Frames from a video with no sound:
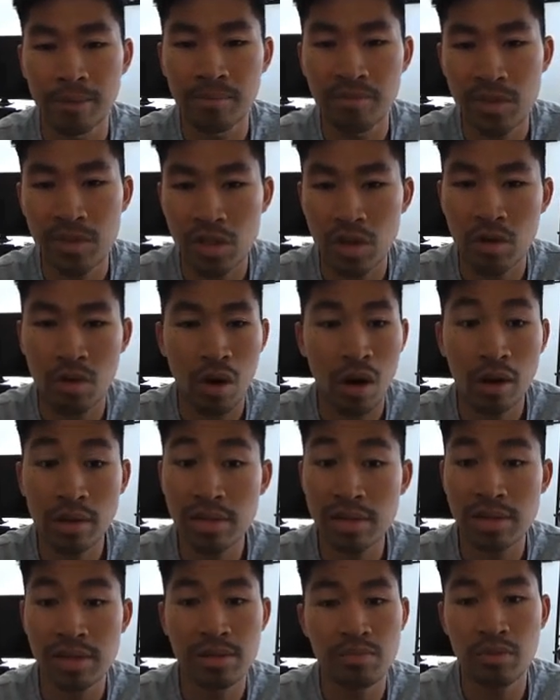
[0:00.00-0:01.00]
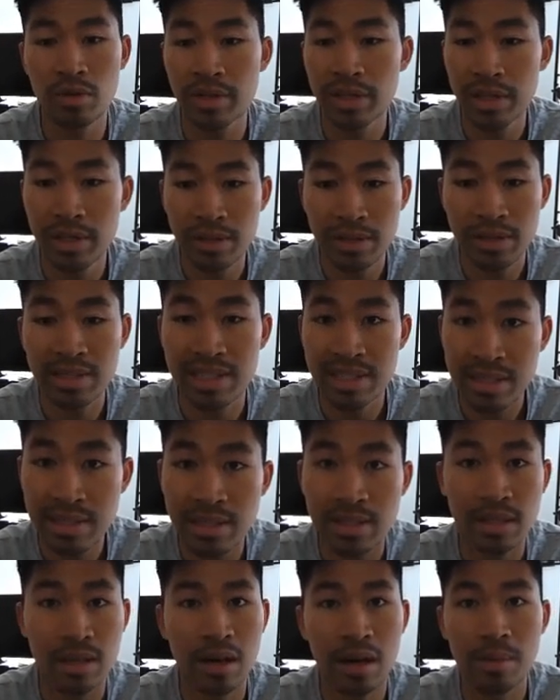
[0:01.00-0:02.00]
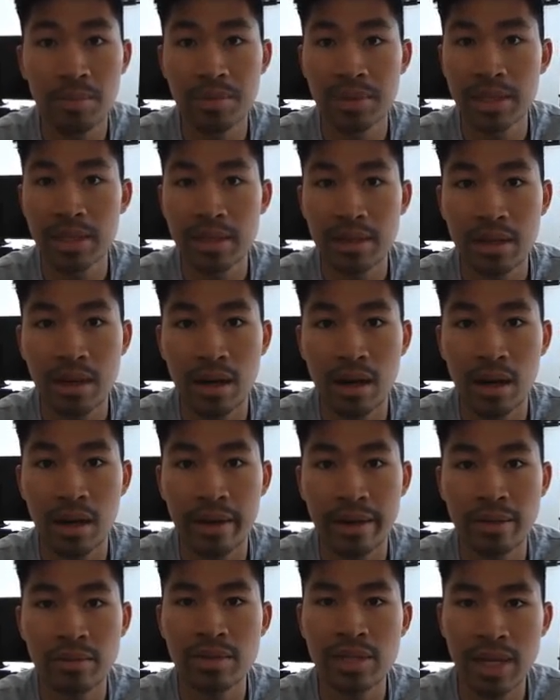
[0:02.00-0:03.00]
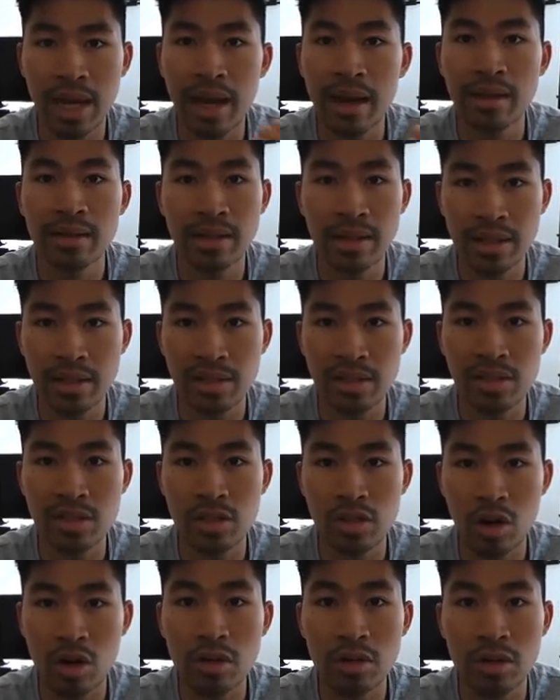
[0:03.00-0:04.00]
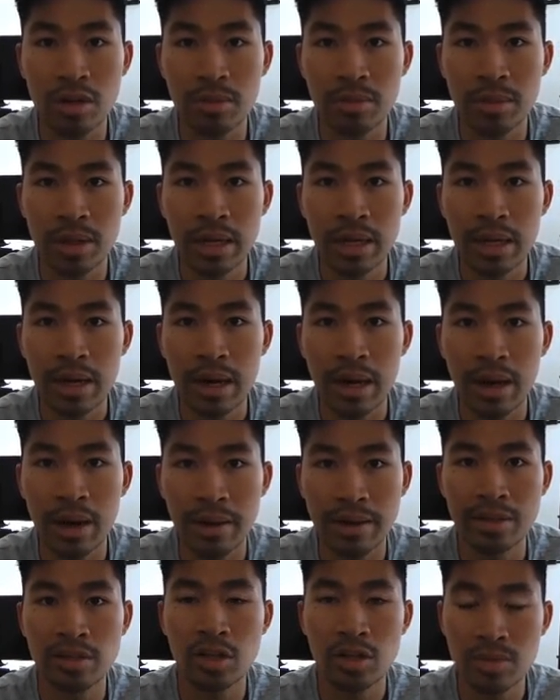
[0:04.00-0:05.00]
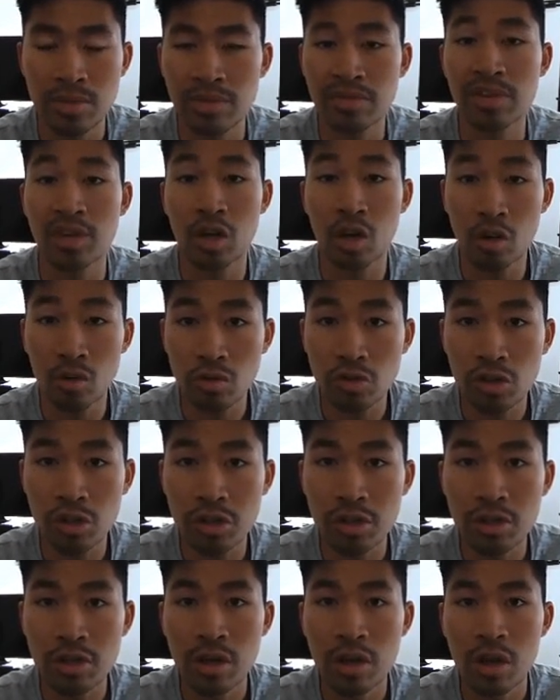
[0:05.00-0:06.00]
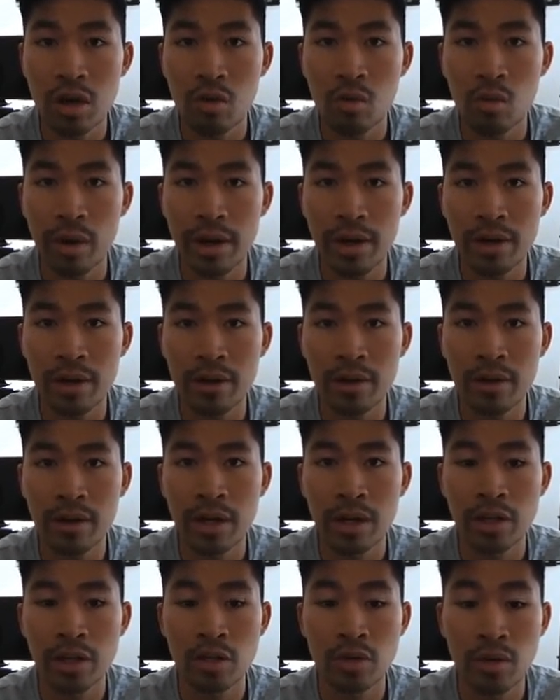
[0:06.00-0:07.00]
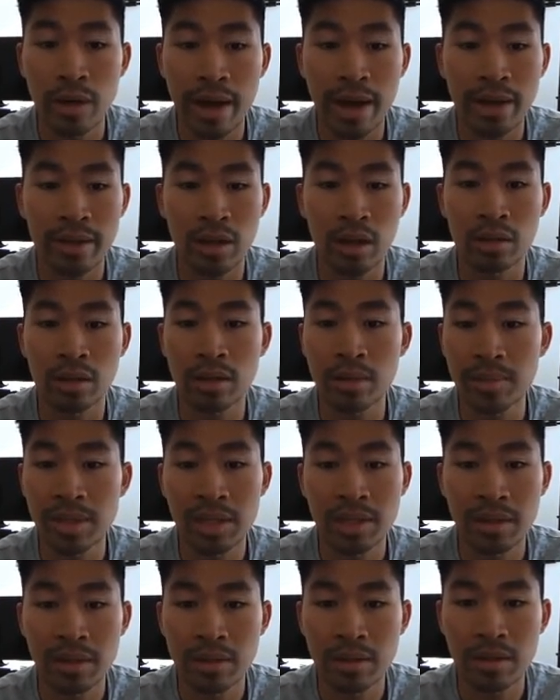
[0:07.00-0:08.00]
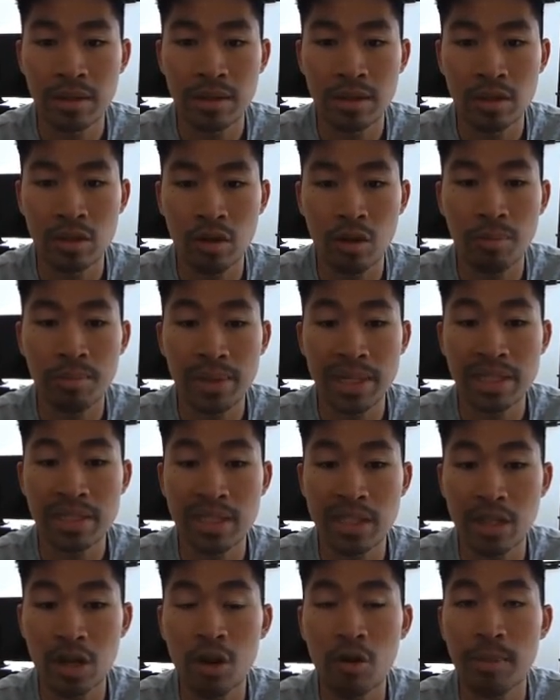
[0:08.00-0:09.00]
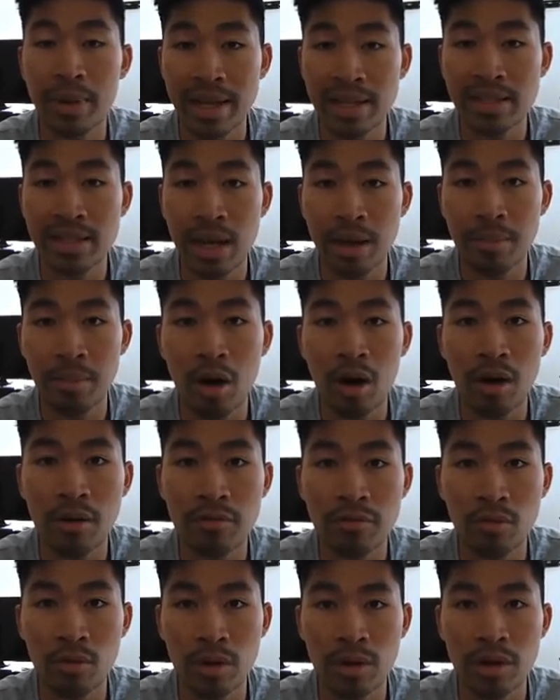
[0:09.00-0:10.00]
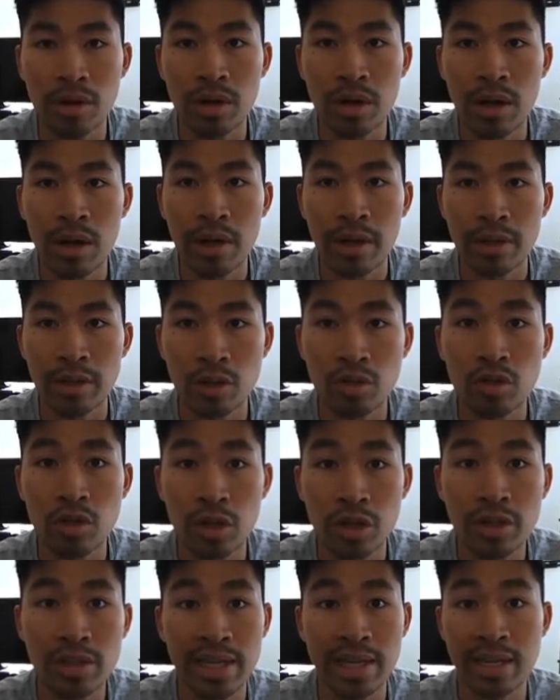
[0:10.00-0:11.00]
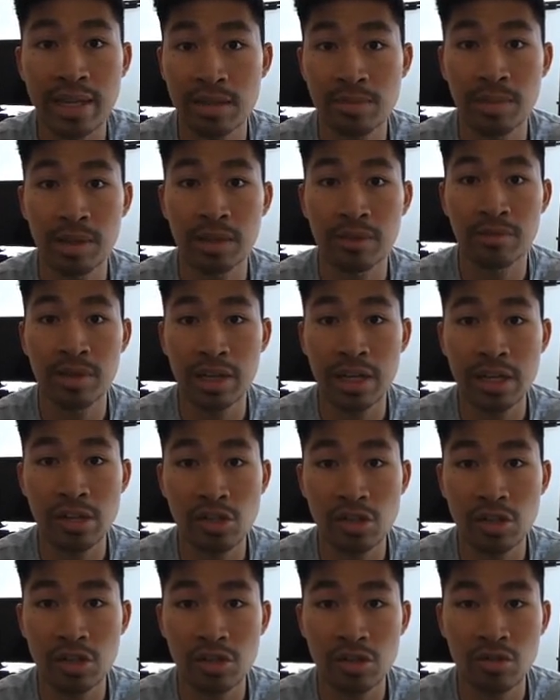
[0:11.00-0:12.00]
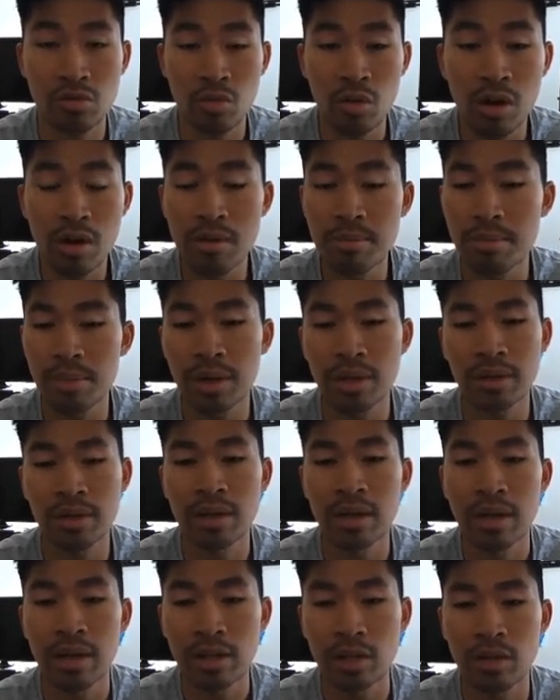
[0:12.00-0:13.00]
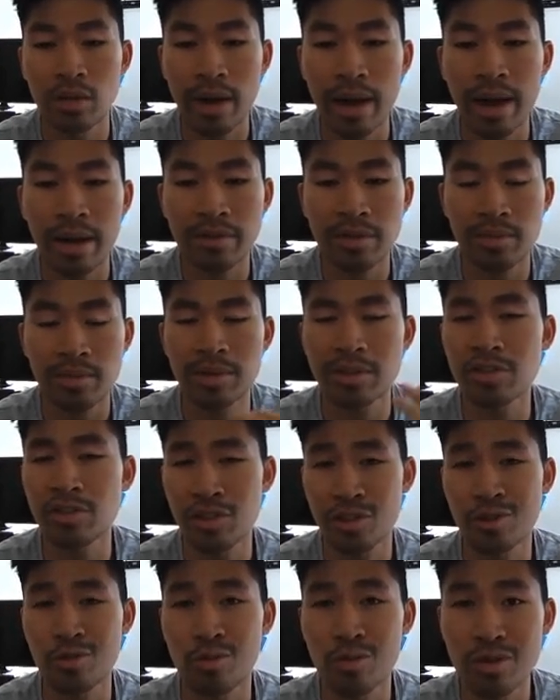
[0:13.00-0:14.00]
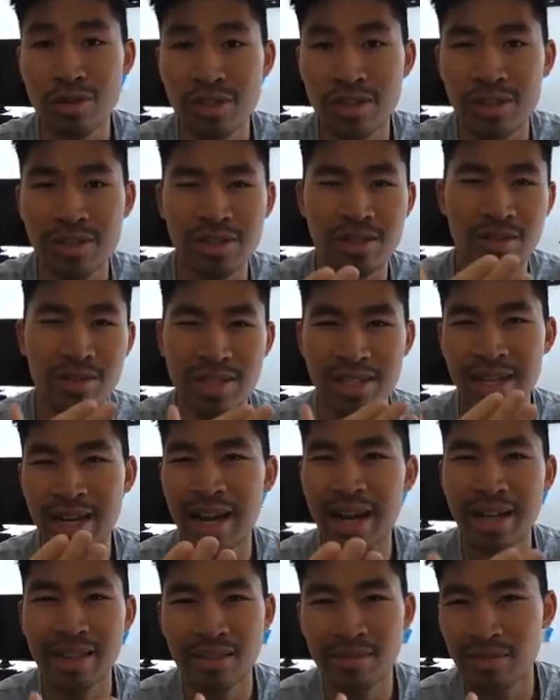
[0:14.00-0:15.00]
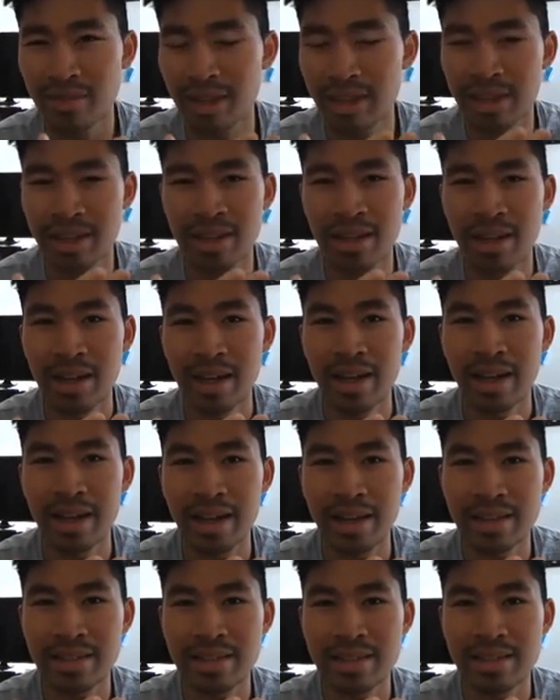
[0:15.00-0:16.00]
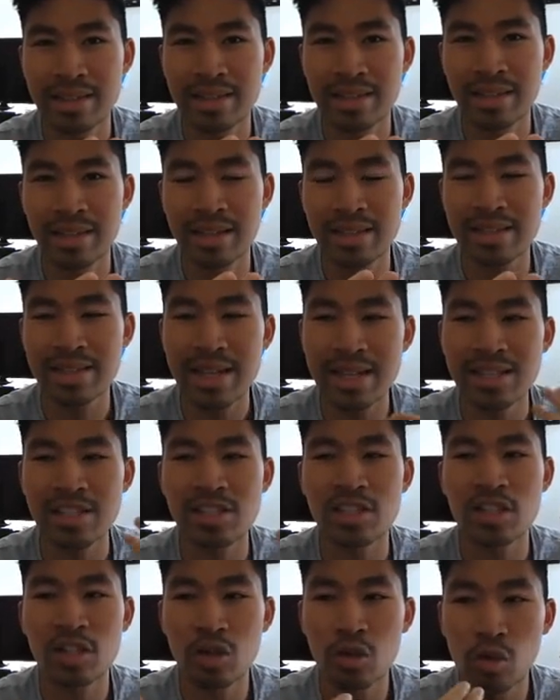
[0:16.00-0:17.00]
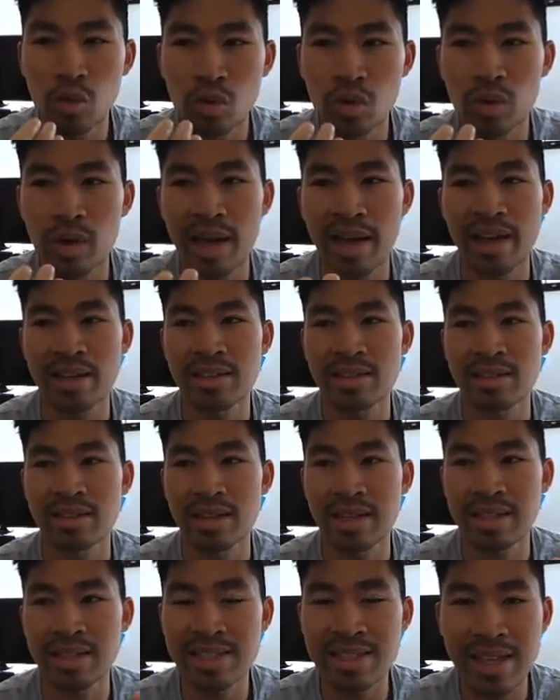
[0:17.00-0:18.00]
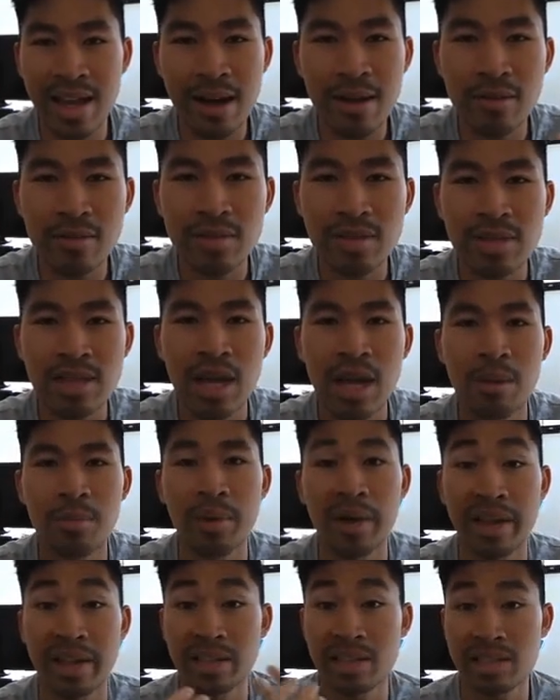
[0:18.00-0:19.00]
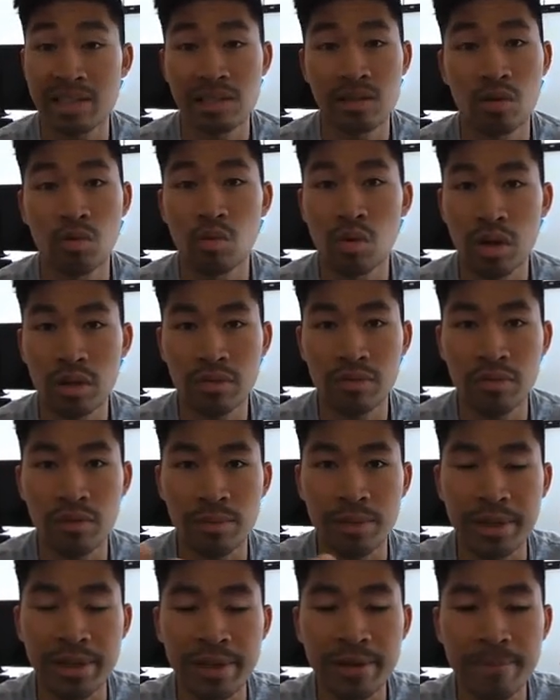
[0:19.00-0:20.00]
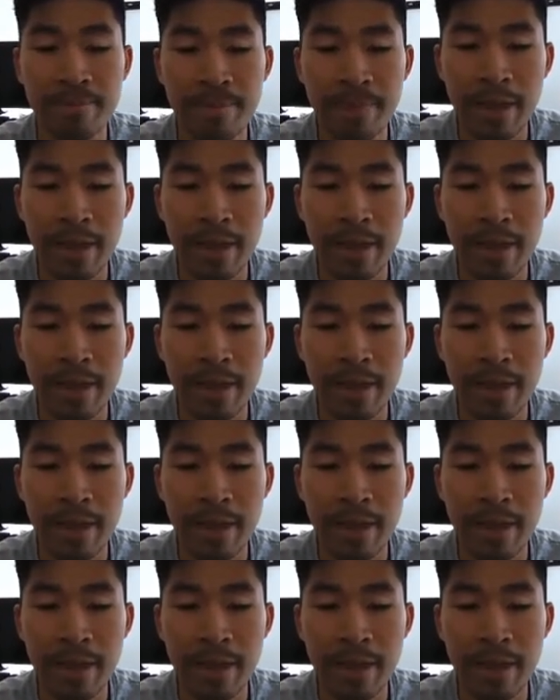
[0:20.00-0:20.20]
So honestly, pretty decent company. It was kind of like a startup in terms of the culture, where you had unlimited, PTO, paid time off, where you could take as many vacations as you want, but you have to make sure your work's done. So it's kind of like, it's not as cool as it sounds, but it still worked for me.